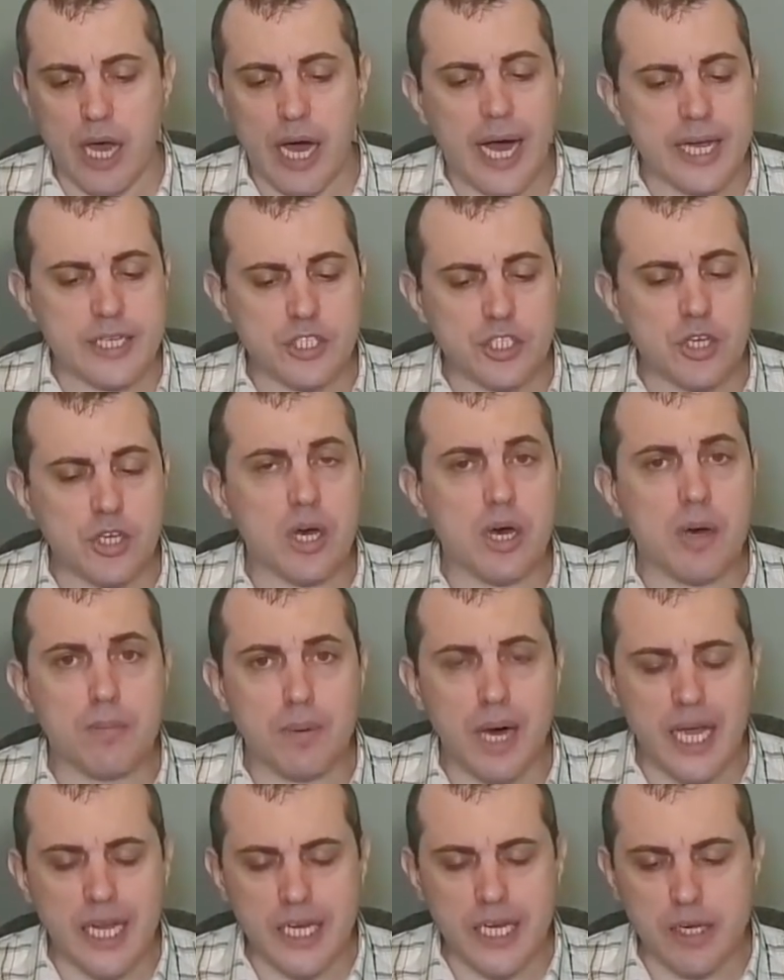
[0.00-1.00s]
I saw a
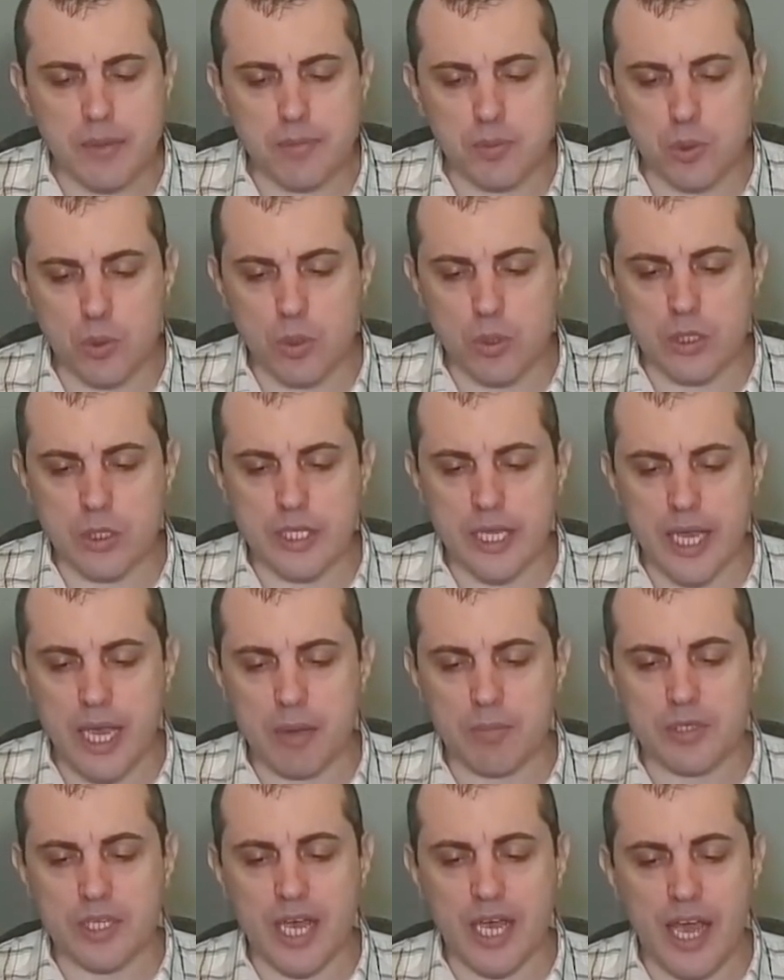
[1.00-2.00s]
mining pool
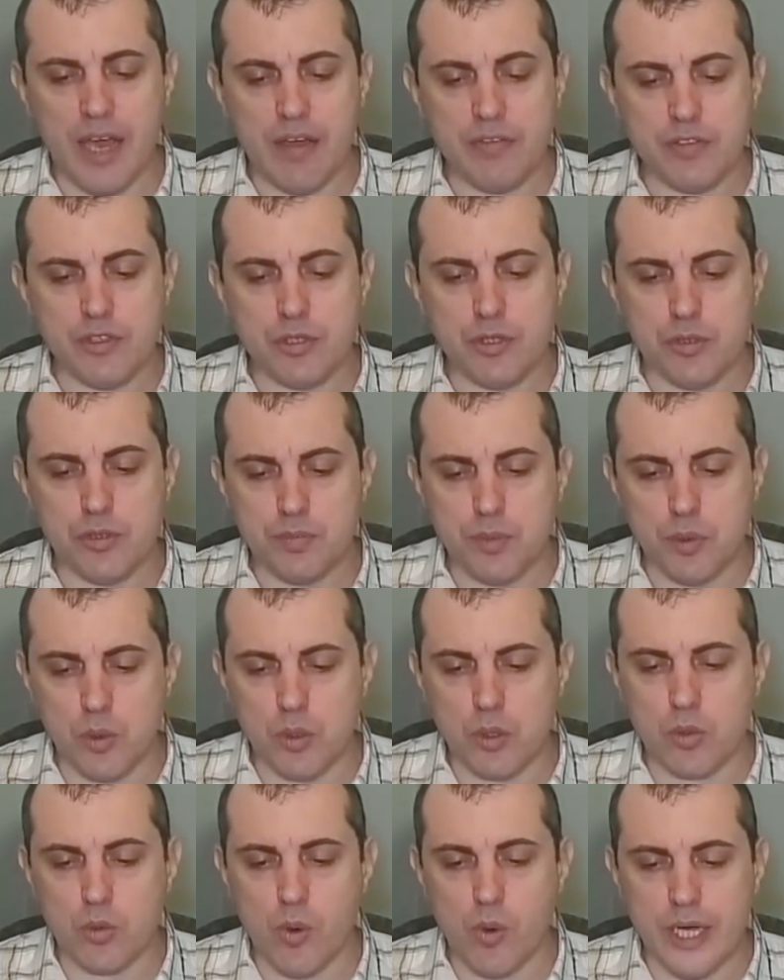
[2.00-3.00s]
named F2
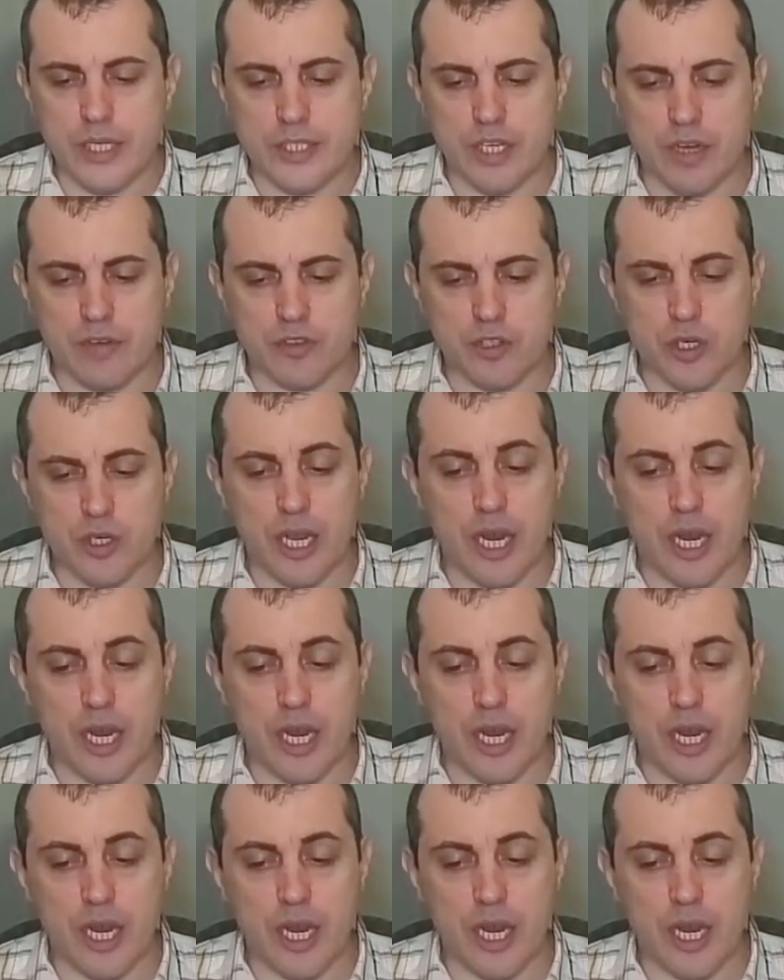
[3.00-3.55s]
Pool quite often,